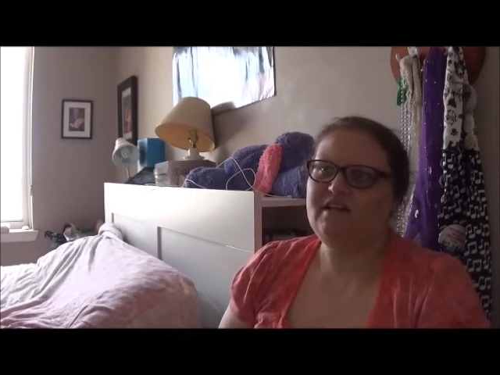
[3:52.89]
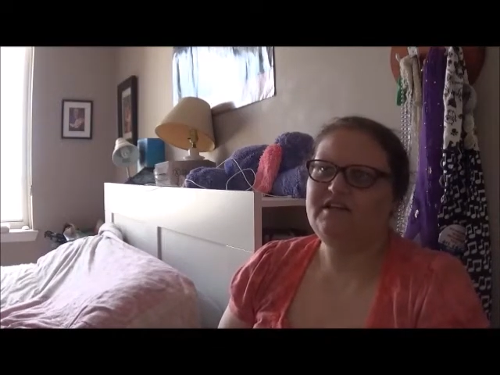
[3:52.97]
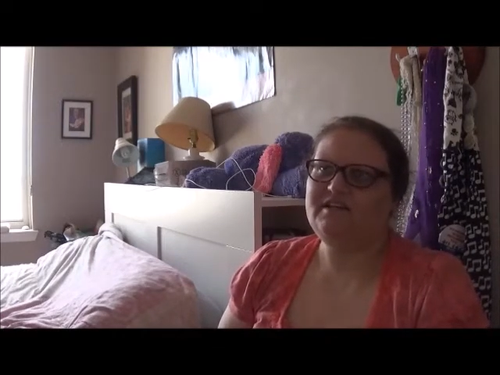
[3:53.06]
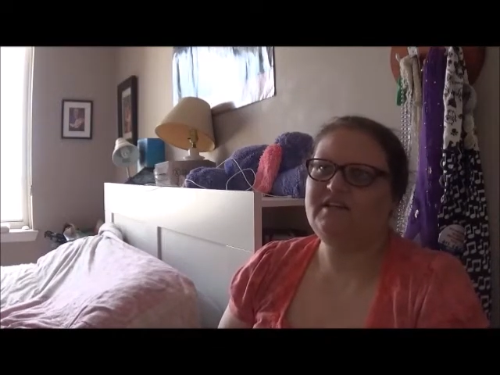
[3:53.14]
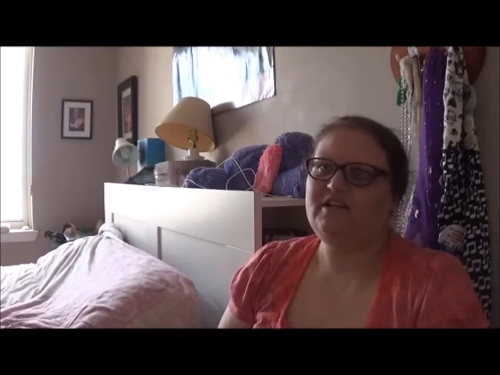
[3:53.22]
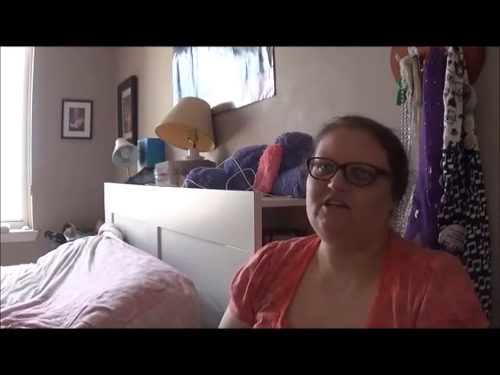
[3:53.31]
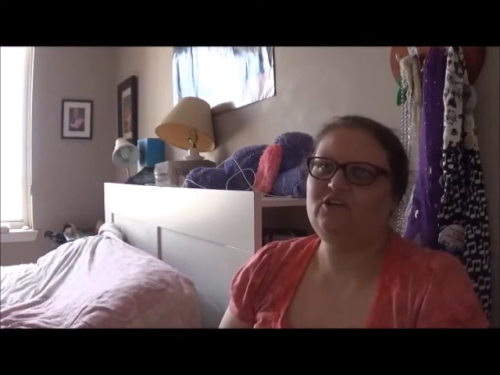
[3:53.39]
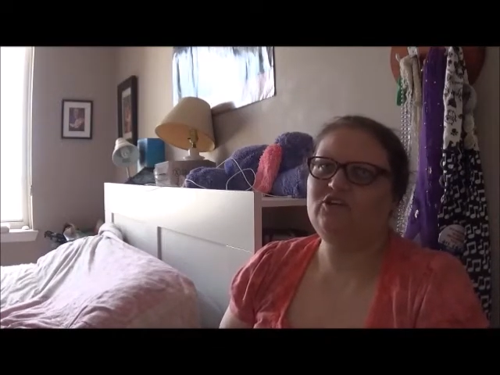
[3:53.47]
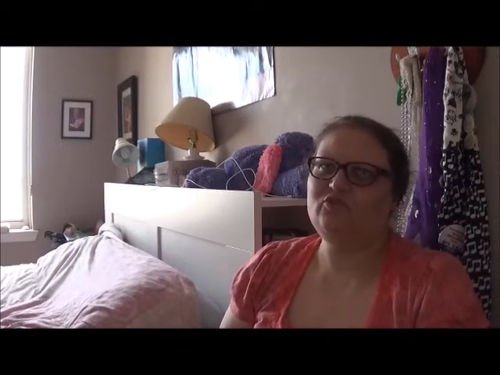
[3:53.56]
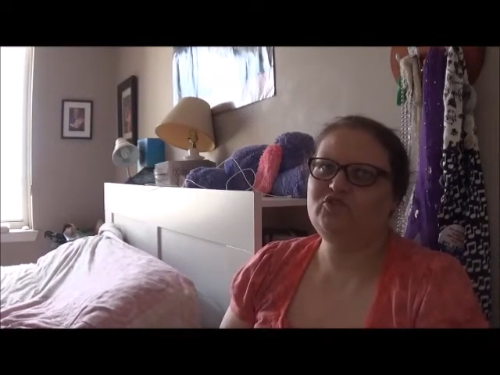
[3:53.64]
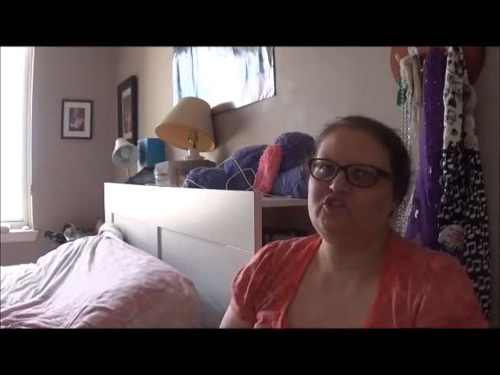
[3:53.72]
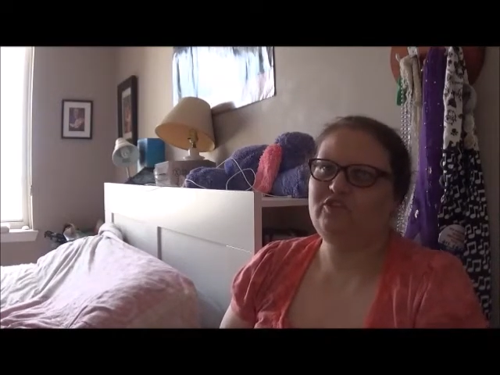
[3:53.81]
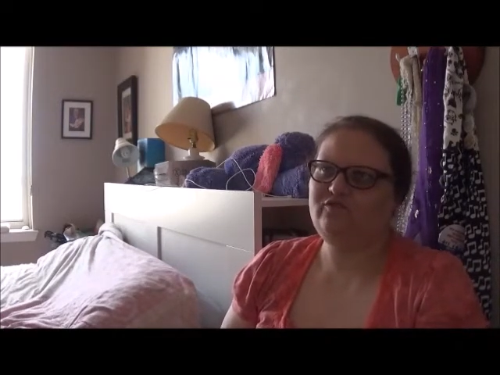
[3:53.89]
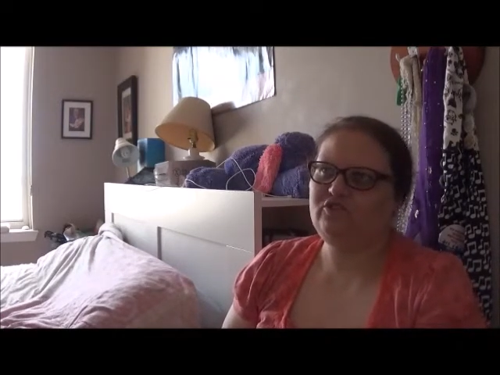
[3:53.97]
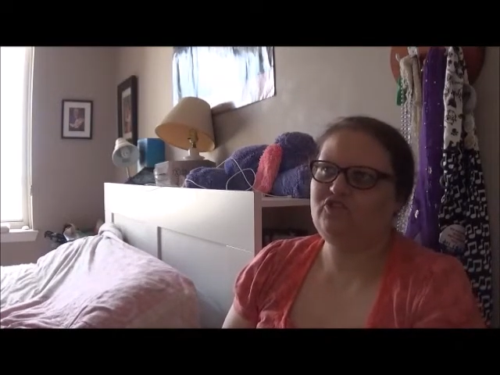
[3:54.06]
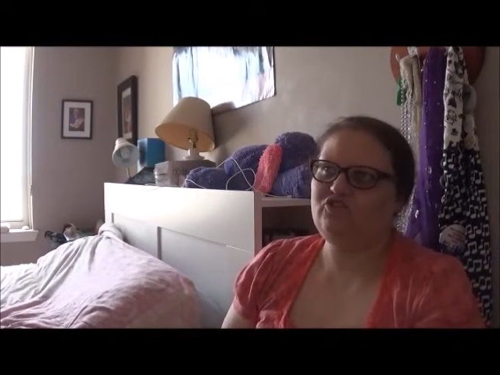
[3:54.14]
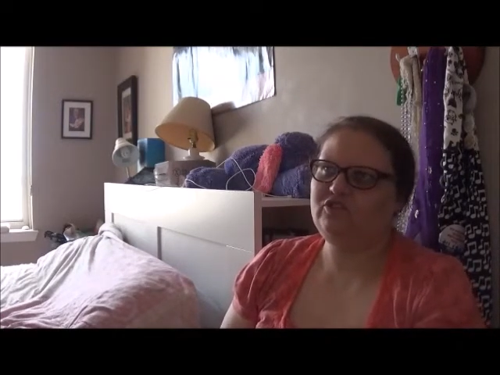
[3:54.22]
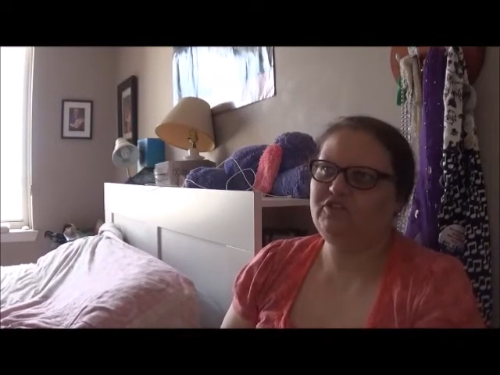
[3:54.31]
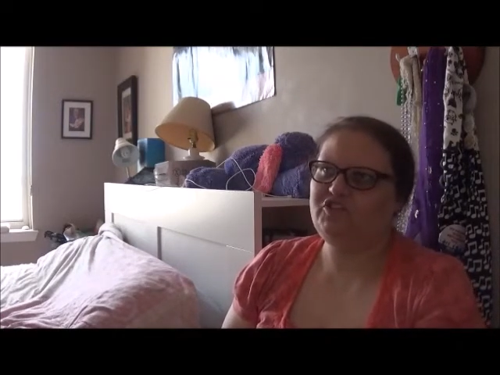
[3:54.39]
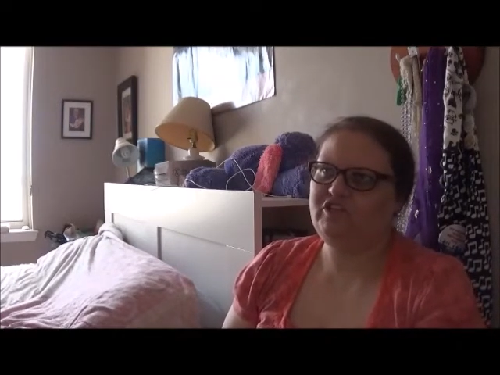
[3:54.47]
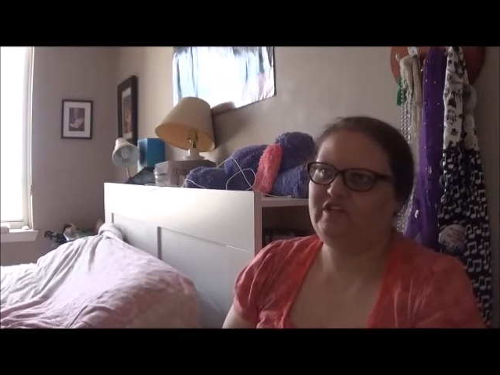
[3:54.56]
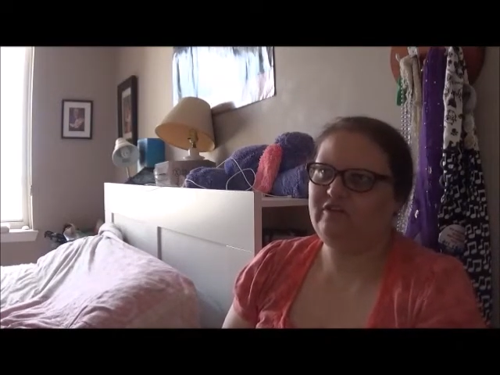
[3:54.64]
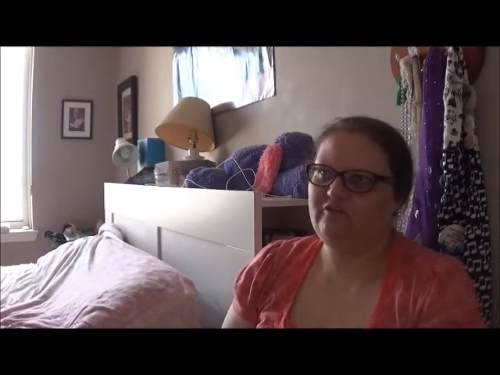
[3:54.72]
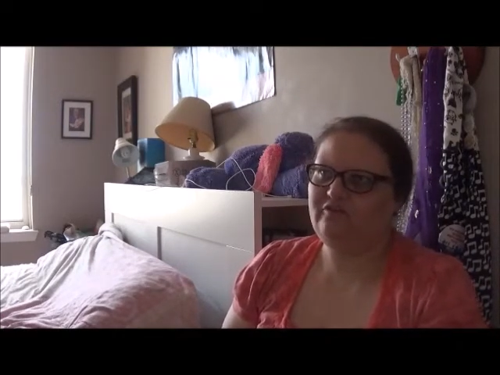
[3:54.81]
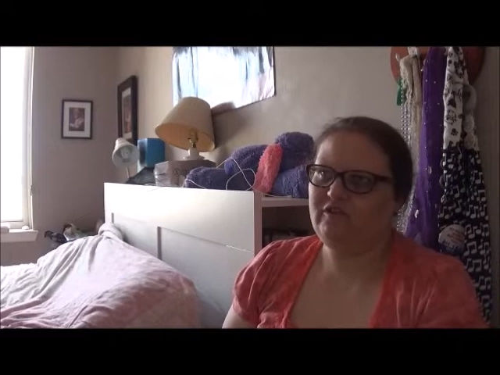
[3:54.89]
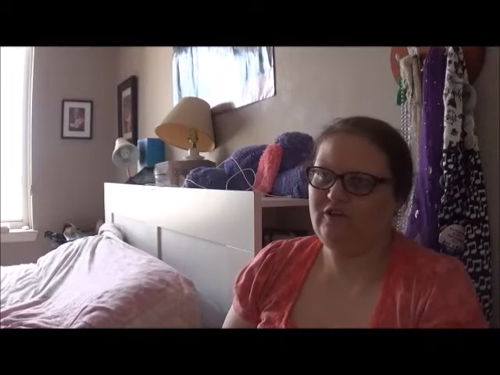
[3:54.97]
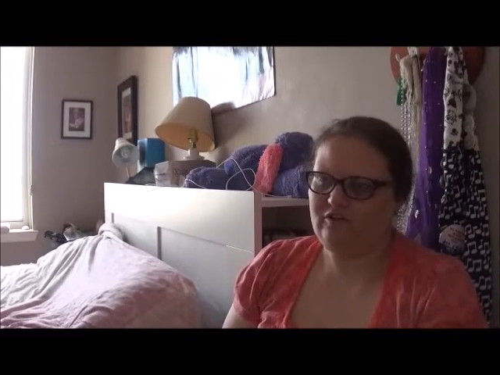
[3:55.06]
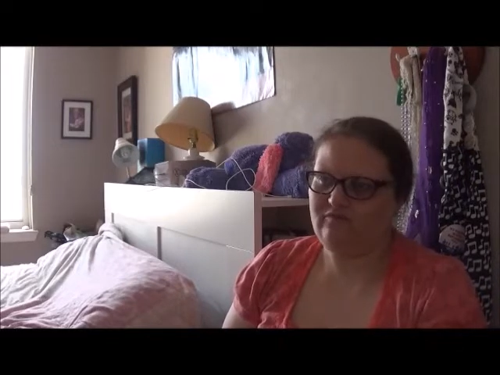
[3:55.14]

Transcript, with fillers: the conclusion of the trilogy of uh,